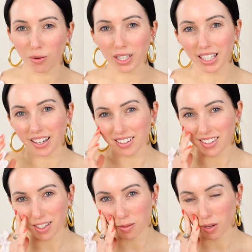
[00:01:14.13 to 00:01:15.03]
what the heck does
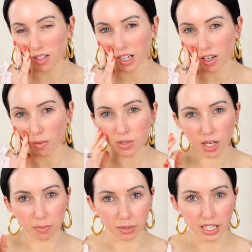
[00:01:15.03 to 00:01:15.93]
this smell like? Almost
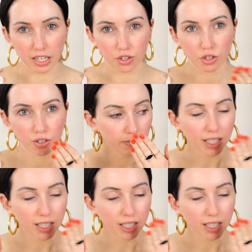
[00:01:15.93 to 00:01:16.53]
like bleach.